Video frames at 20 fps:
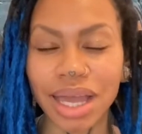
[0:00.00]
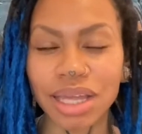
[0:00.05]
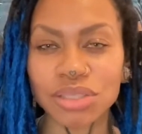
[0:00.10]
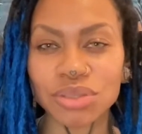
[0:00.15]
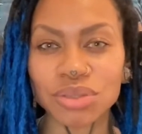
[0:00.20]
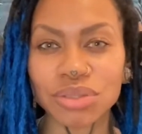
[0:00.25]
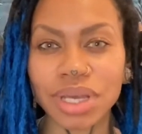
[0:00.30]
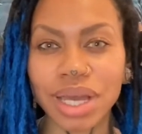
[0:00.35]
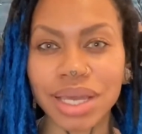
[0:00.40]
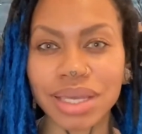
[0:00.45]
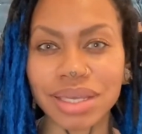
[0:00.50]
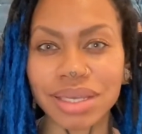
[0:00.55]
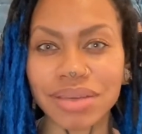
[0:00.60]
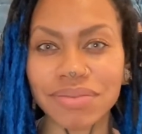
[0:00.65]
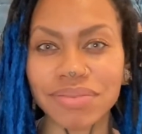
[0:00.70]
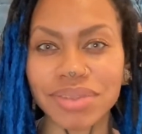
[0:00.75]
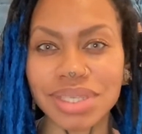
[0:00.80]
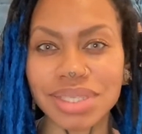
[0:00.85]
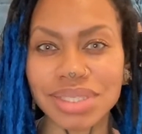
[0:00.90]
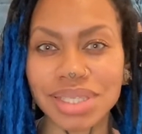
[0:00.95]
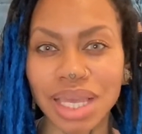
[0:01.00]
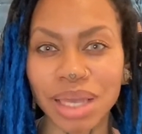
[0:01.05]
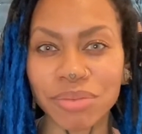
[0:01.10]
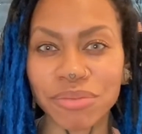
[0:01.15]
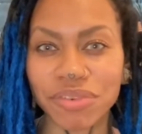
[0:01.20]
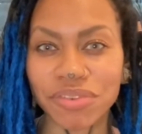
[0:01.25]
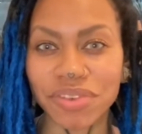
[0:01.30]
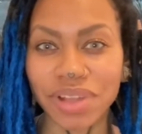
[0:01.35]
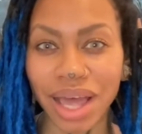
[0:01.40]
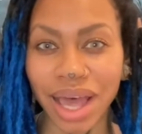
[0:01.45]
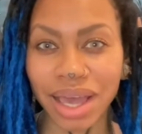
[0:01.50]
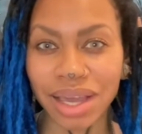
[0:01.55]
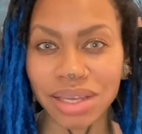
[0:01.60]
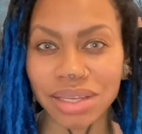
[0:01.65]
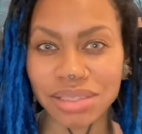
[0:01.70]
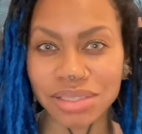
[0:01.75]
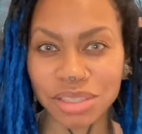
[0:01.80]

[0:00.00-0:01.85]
do not give the same flack